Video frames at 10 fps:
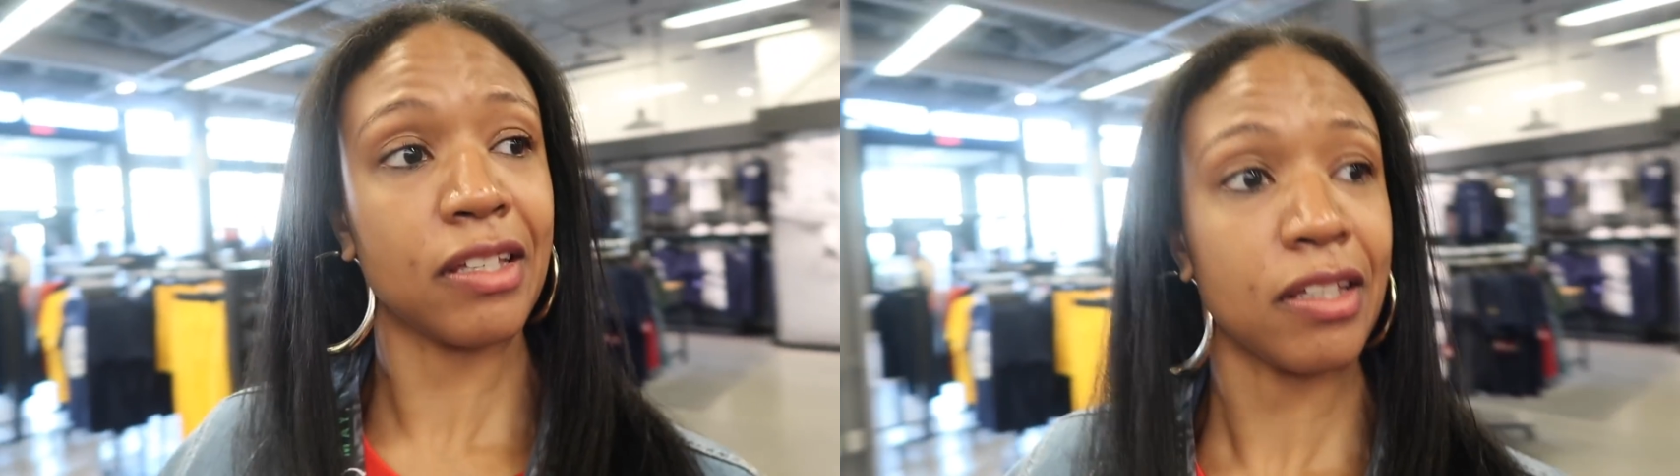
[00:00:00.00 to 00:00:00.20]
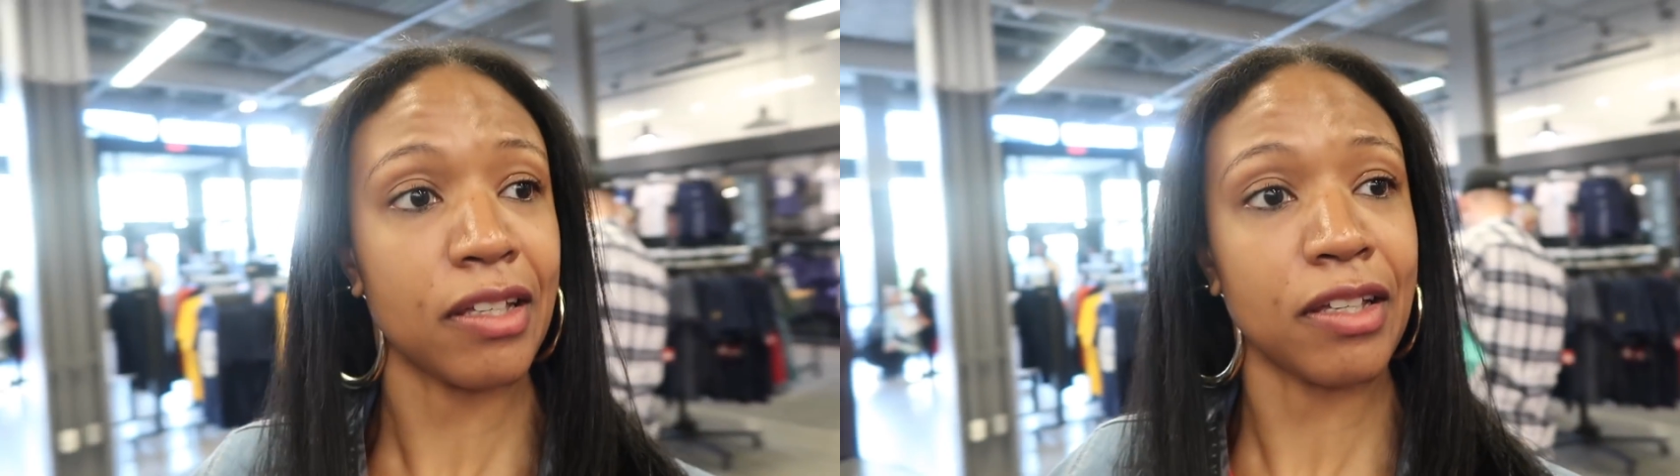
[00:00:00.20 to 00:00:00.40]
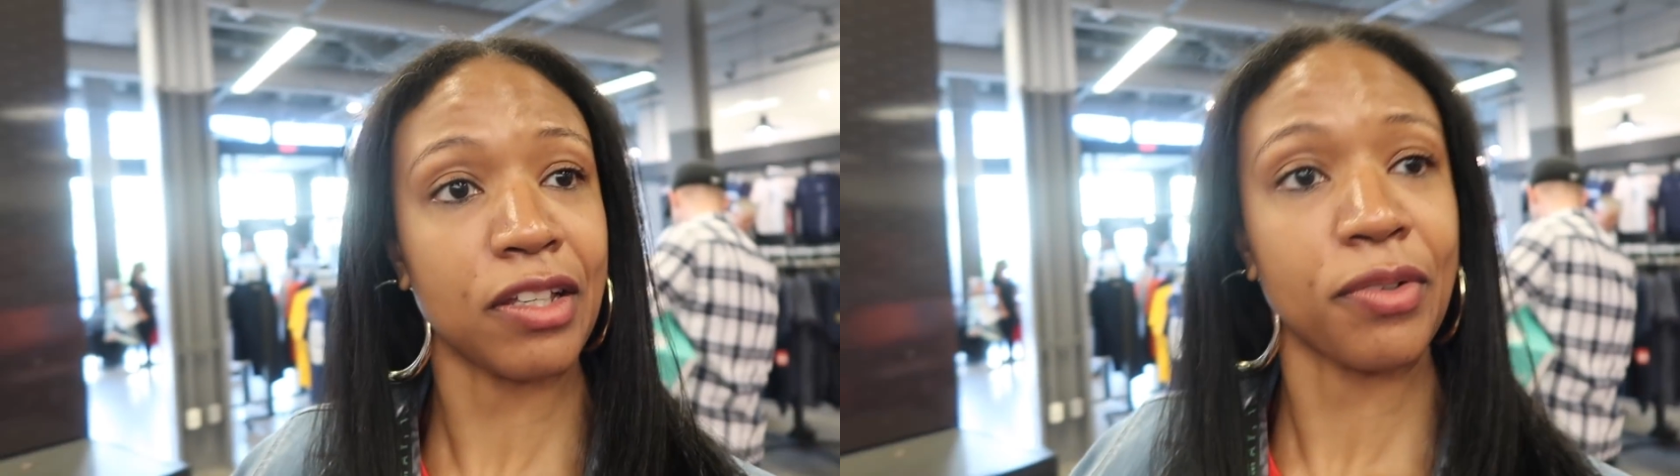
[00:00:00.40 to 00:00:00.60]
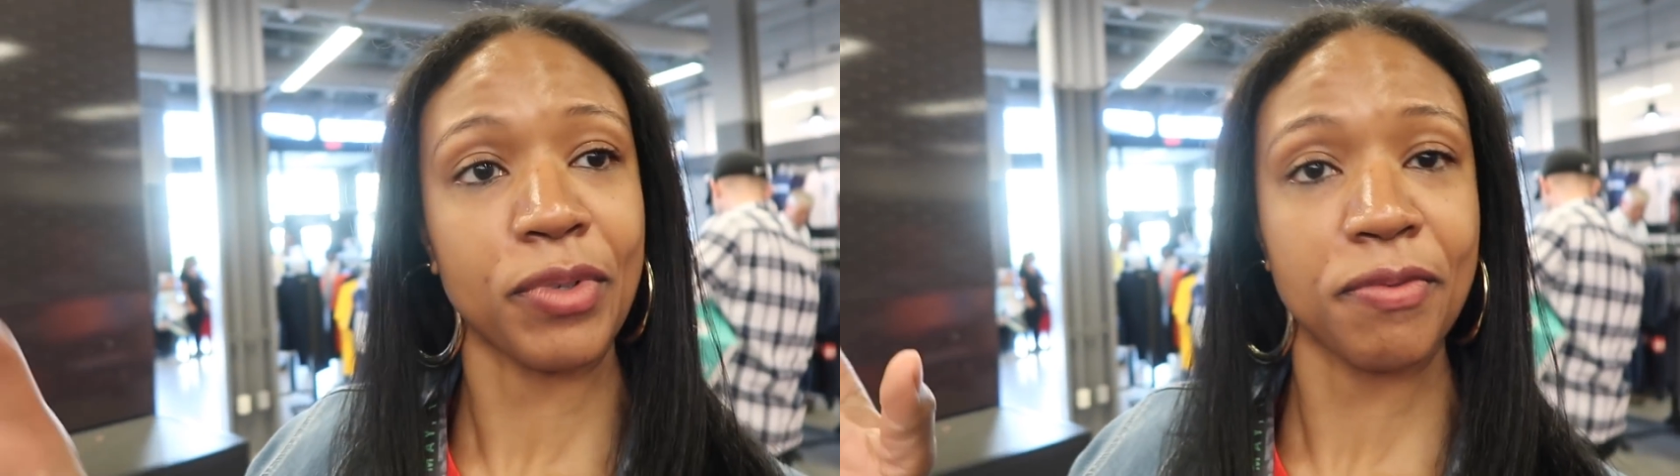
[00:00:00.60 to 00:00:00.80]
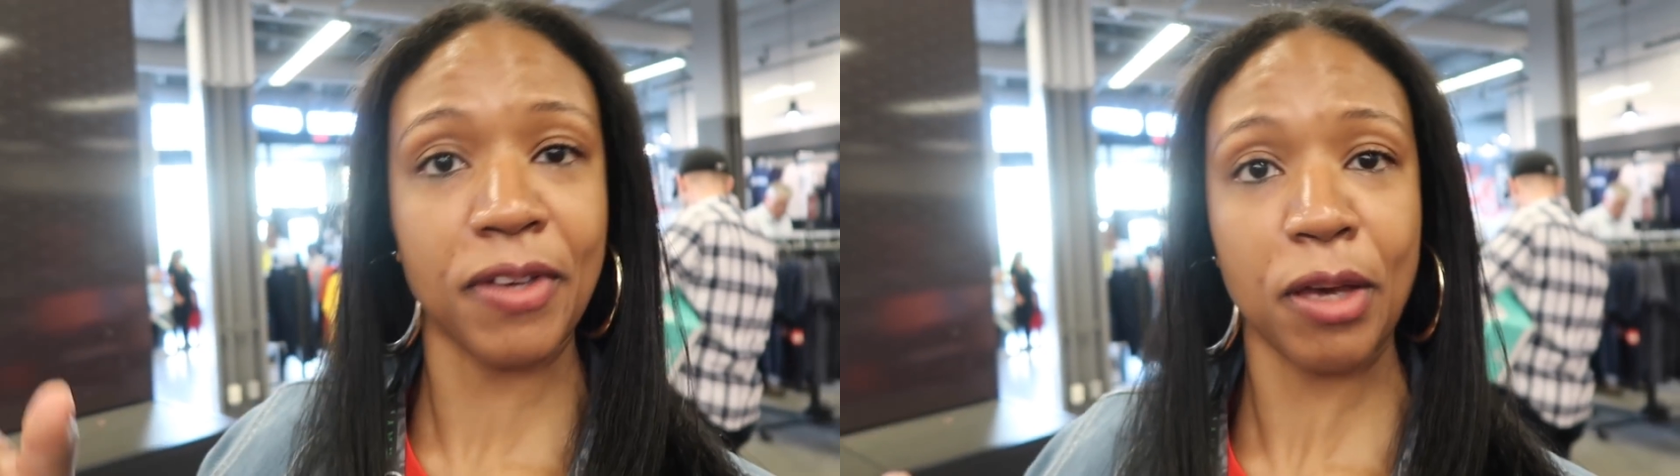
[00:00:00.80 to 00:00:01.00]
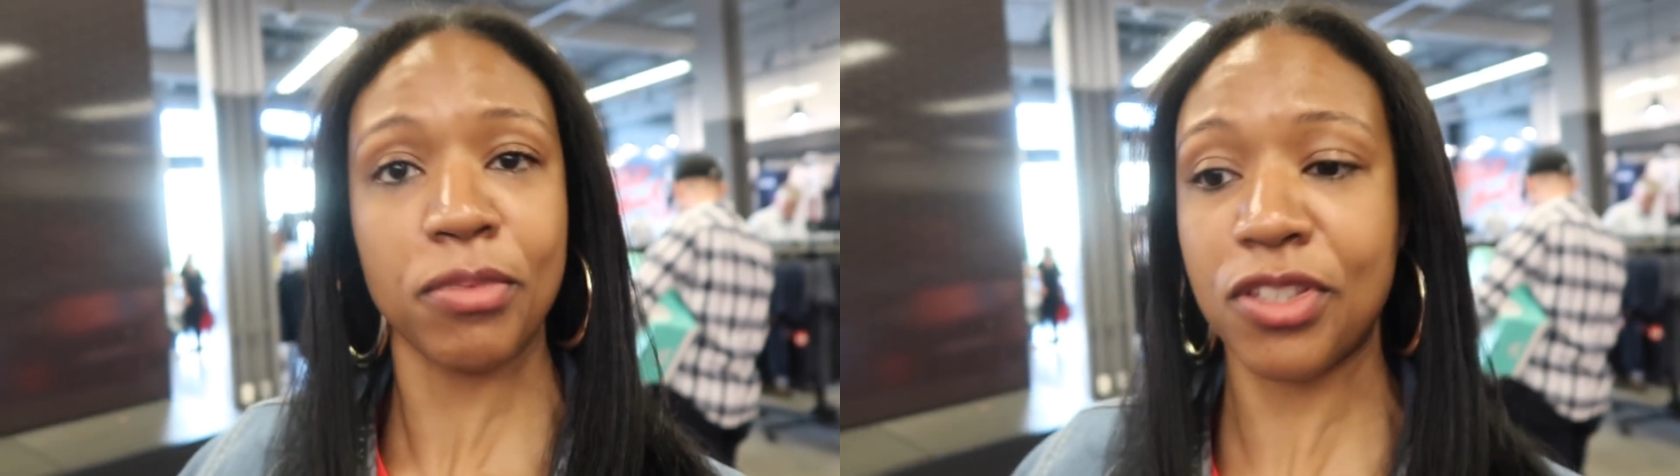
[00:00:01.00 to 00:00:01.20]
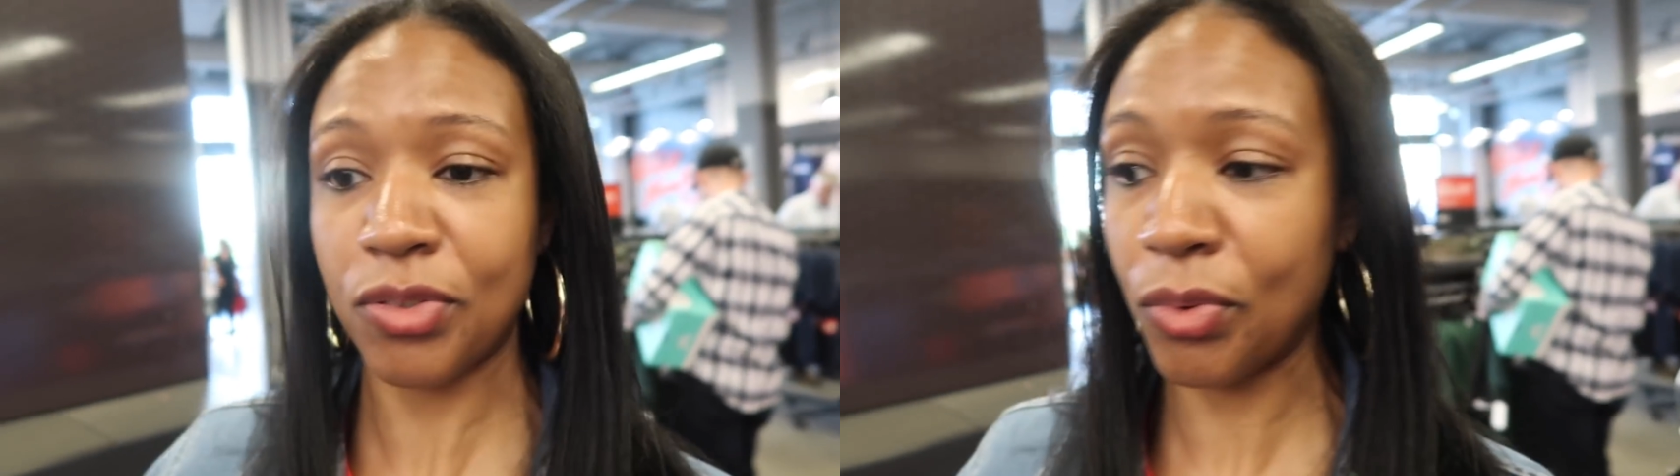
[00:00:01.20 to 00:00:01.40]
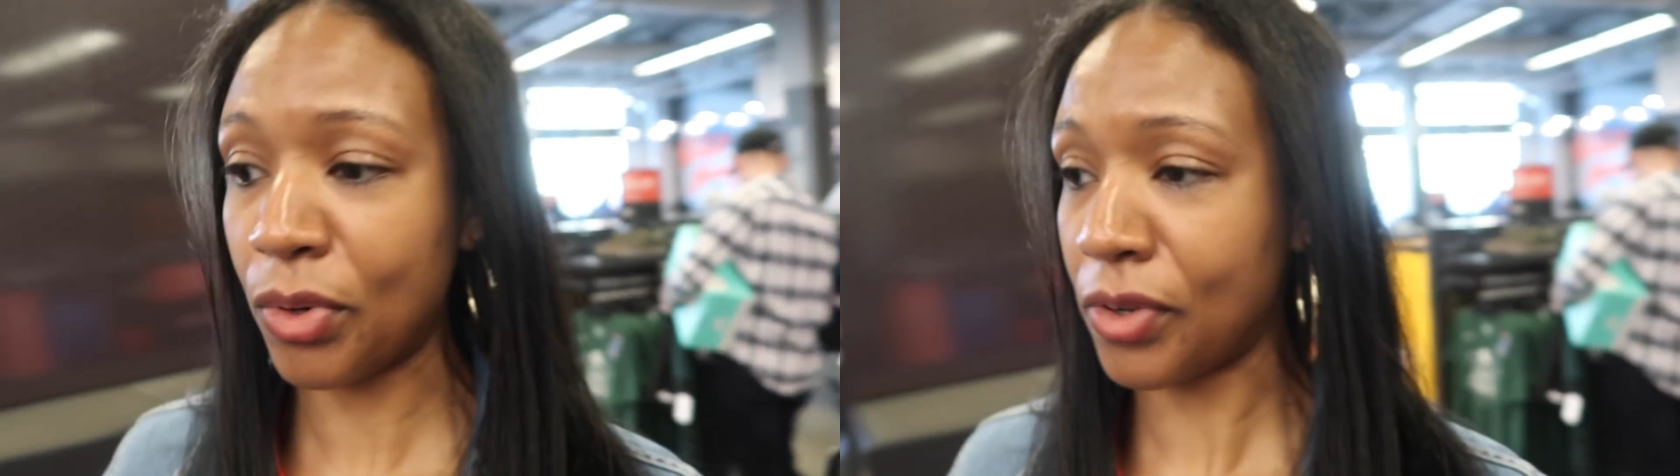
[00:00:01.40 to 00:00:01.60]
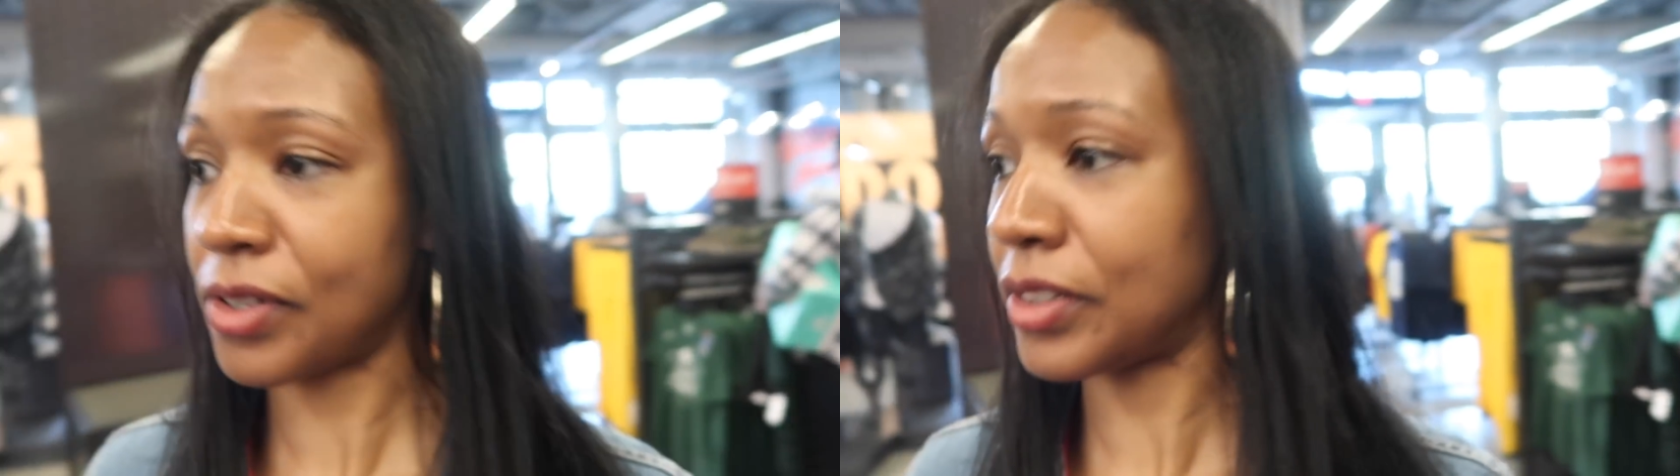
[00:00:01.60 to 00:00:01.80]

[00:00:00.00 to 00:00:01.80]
the revamped store